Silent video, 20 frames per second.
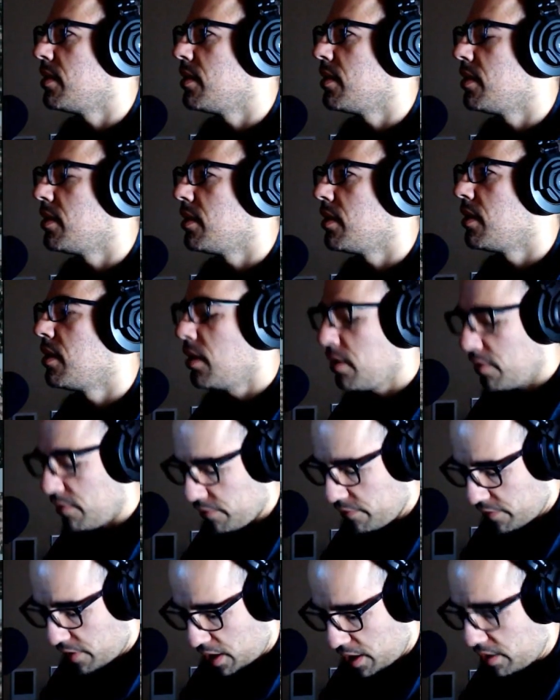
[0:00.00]

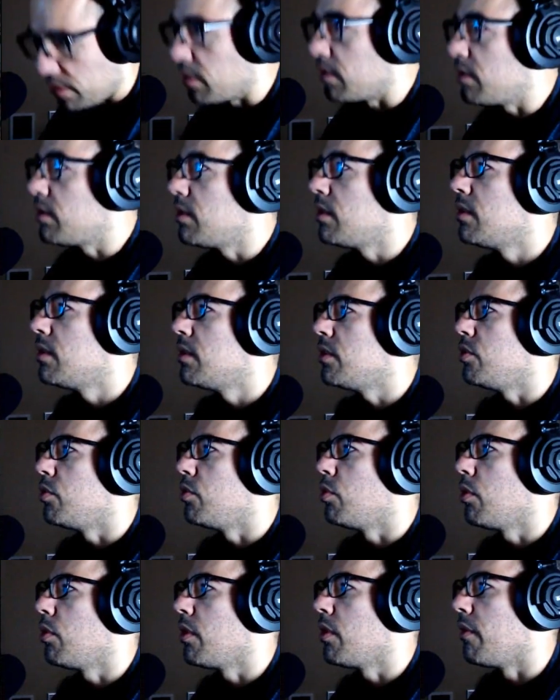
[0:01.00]
Vile? You're the
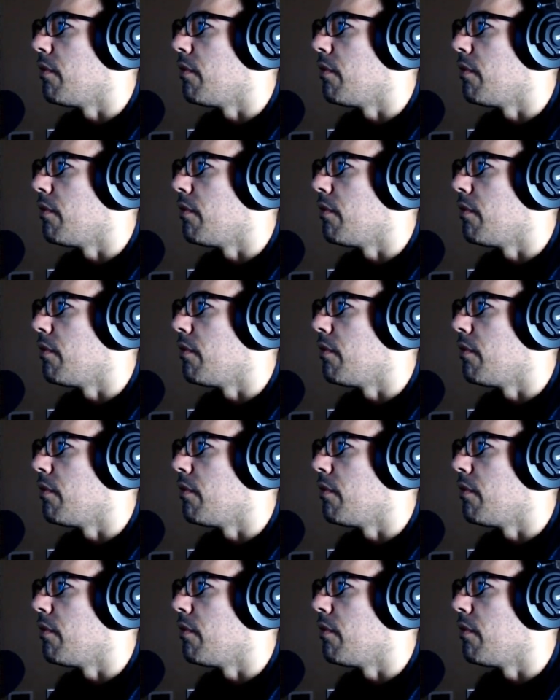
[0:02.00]
vile